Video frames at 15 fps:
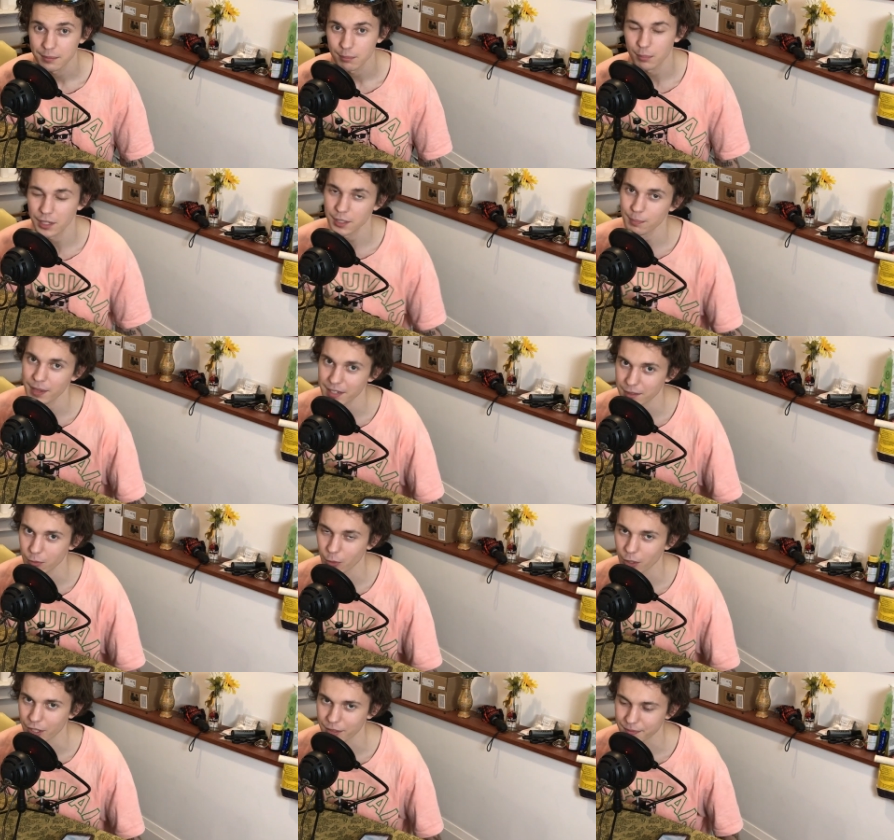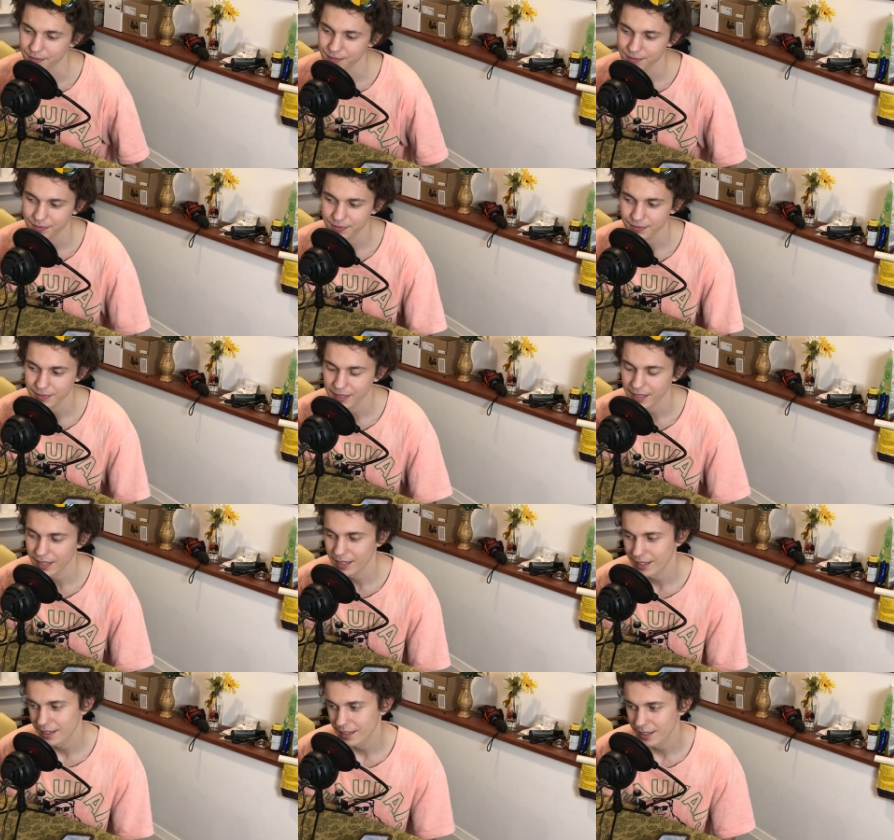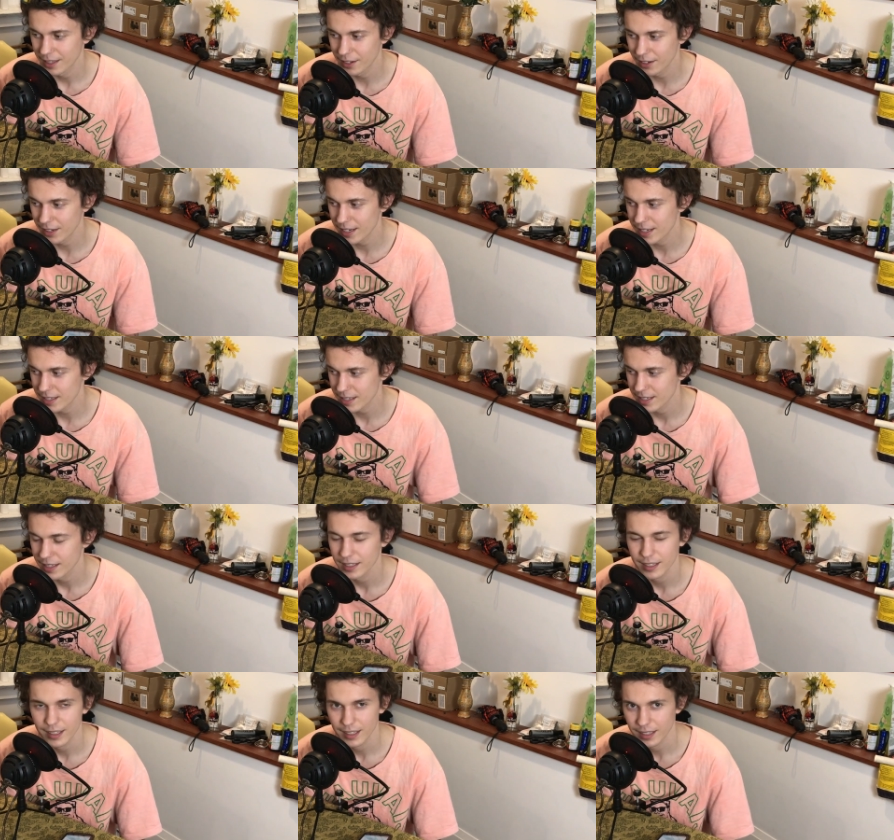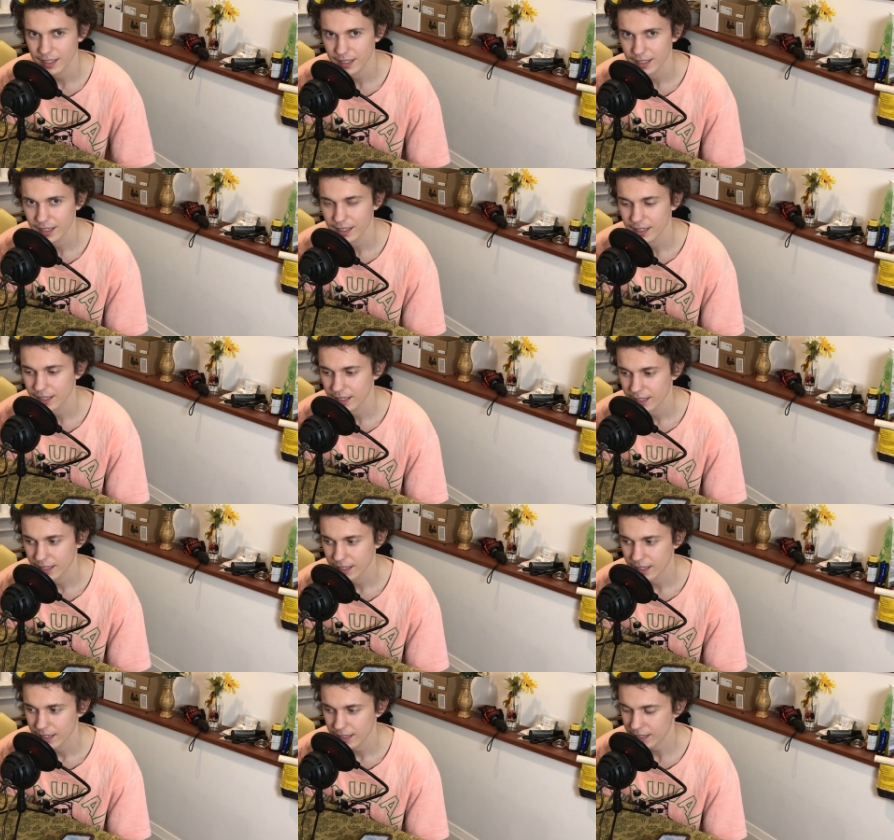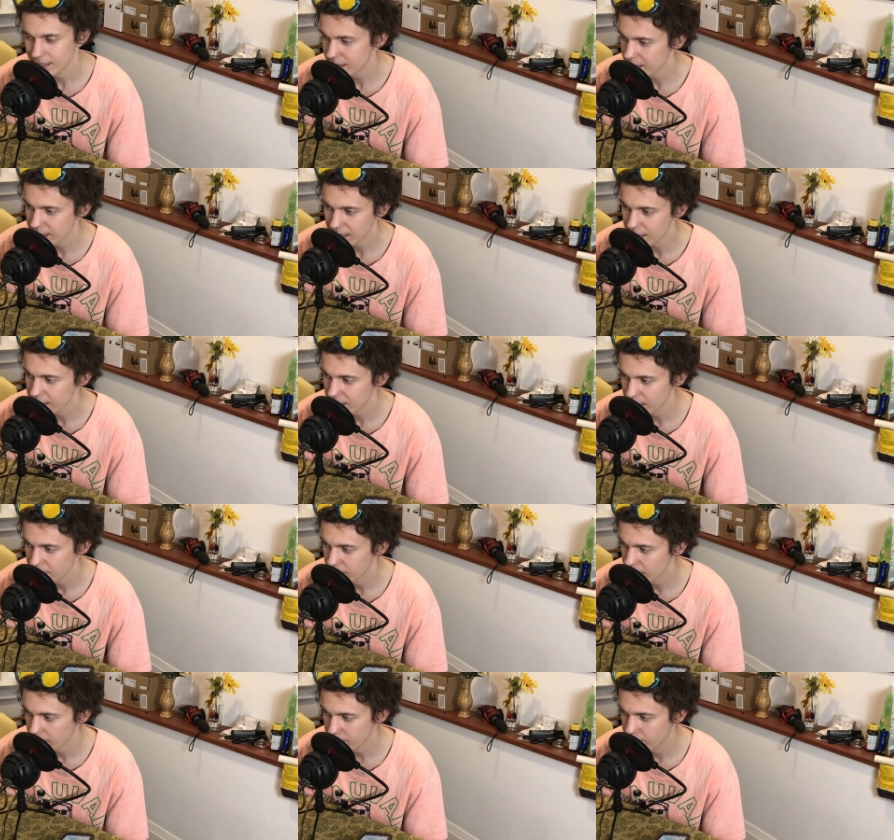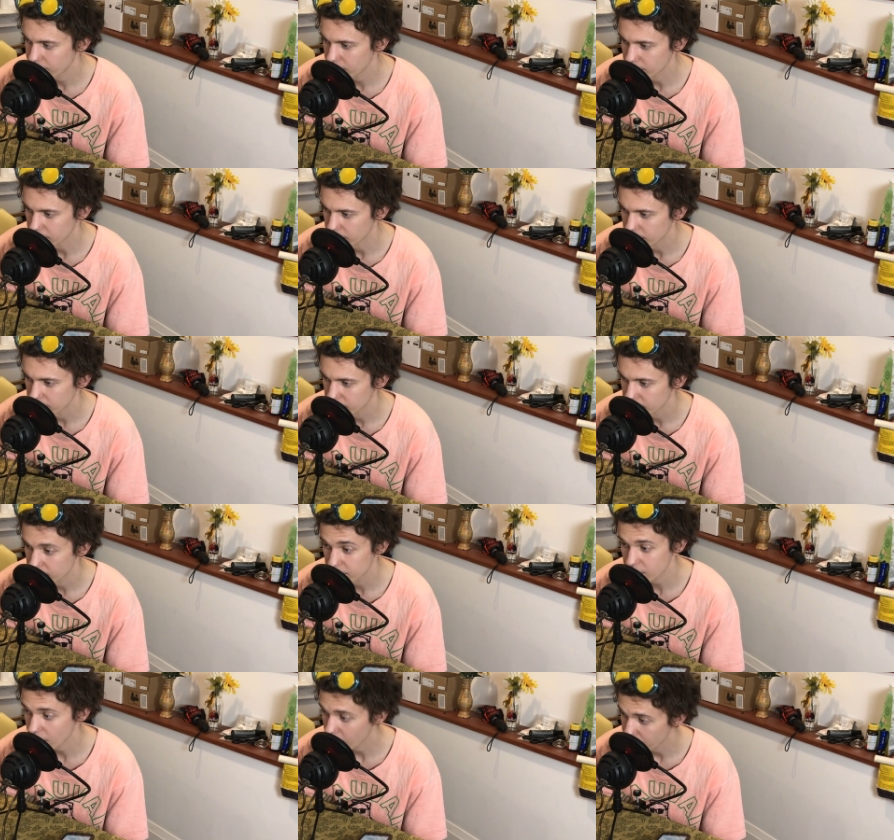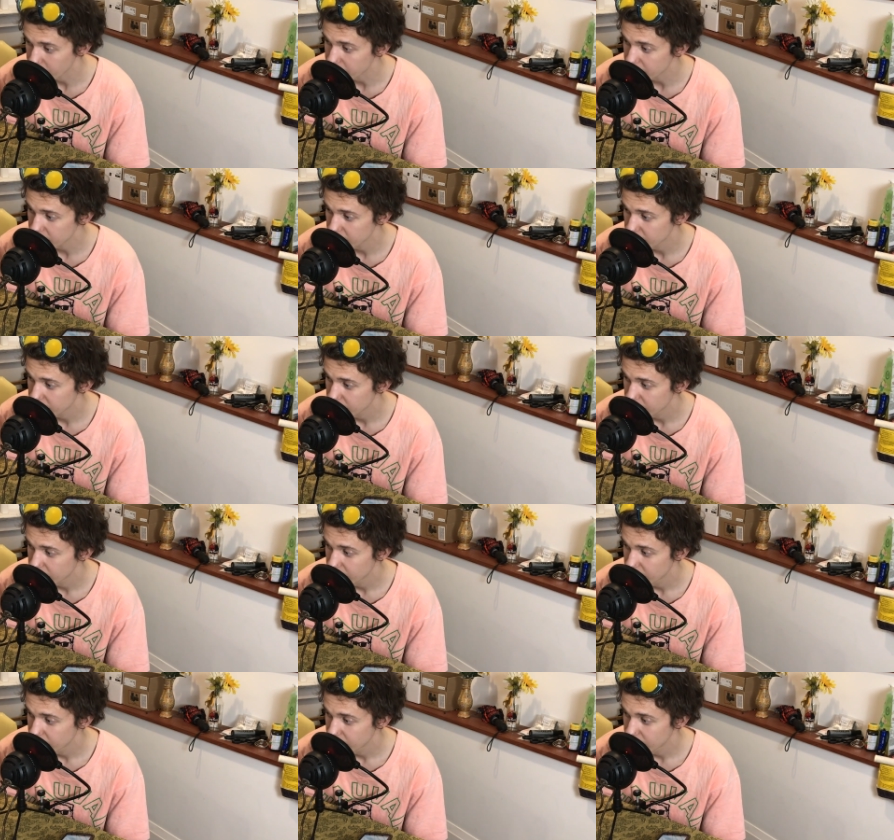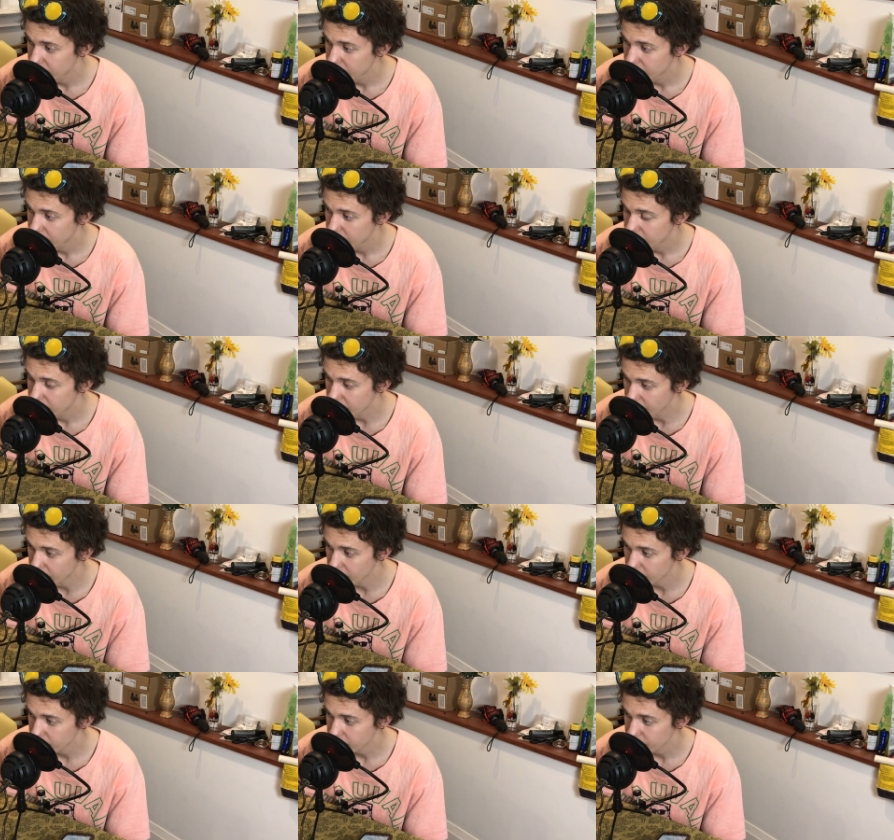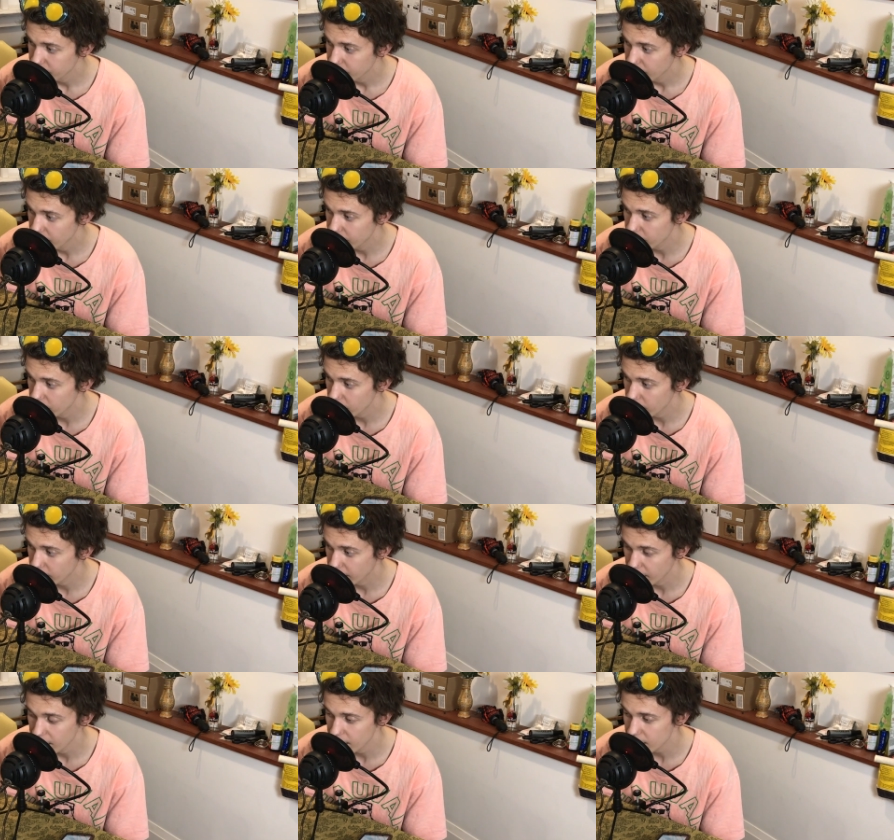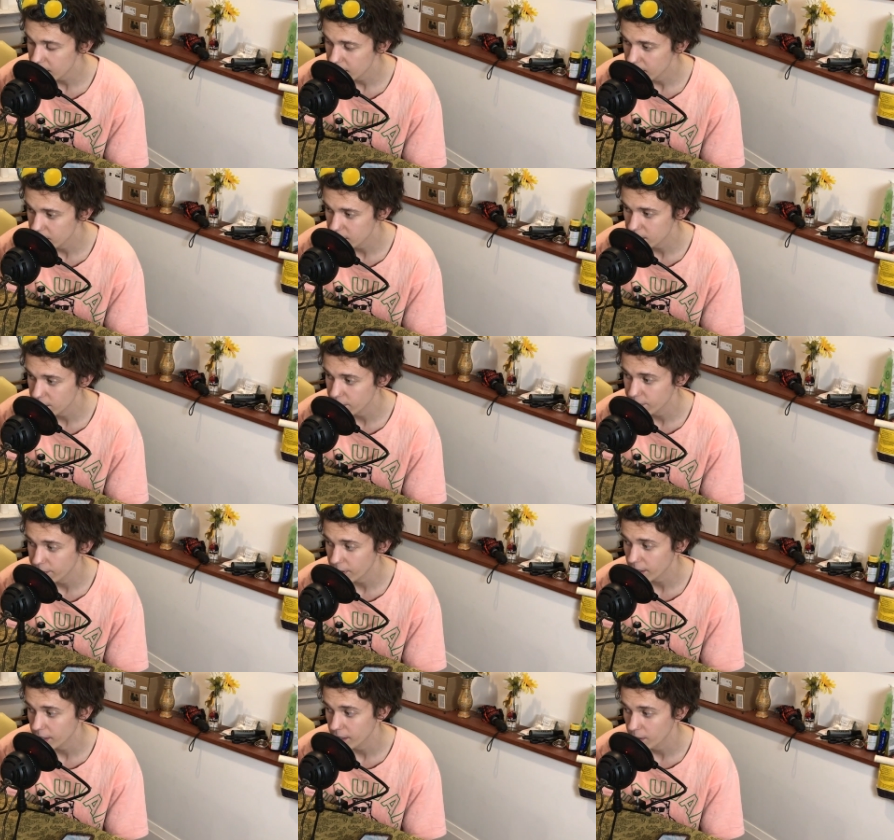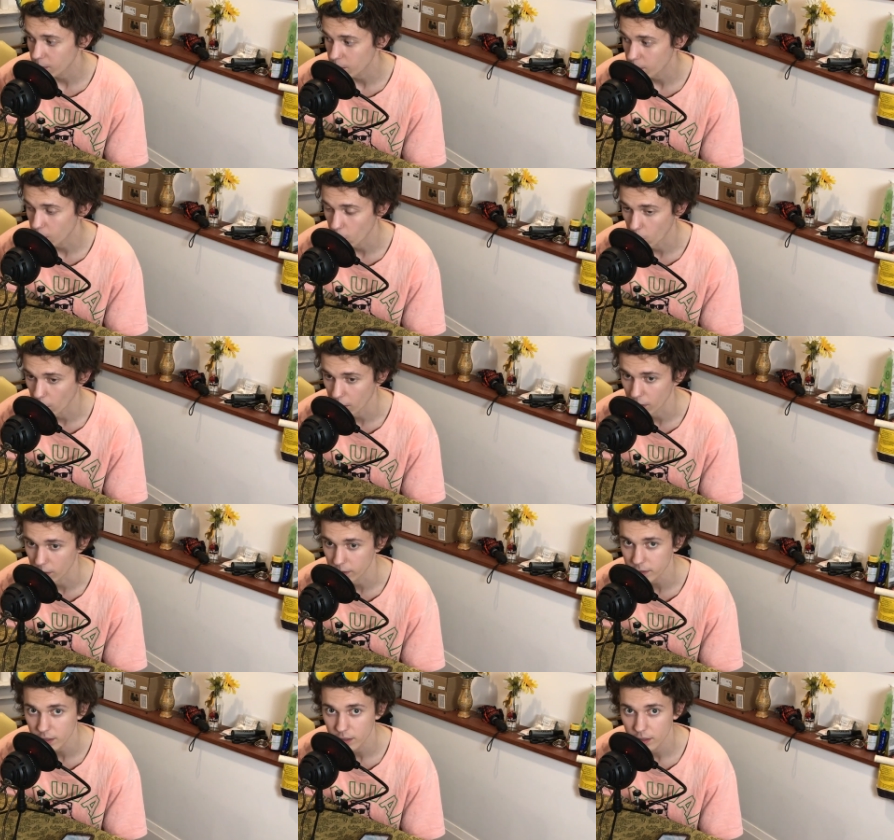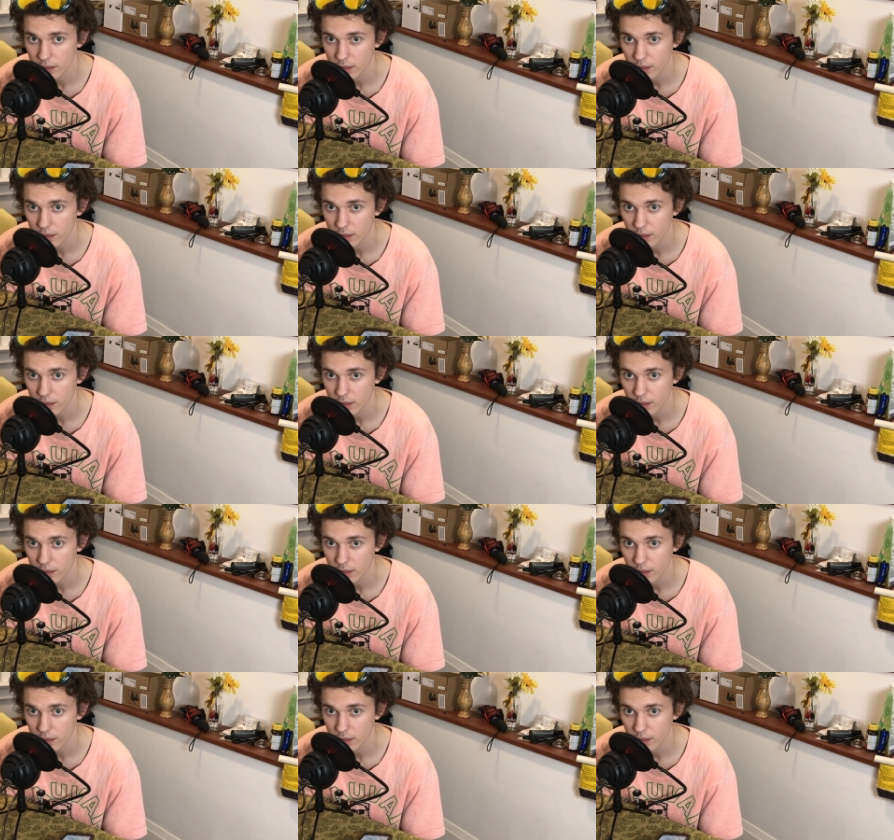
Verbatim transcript: But it meant the world. Here he is. Like, Disneyland's not even that fun. Sorry. You know? If you're a kid, it's the fucking world.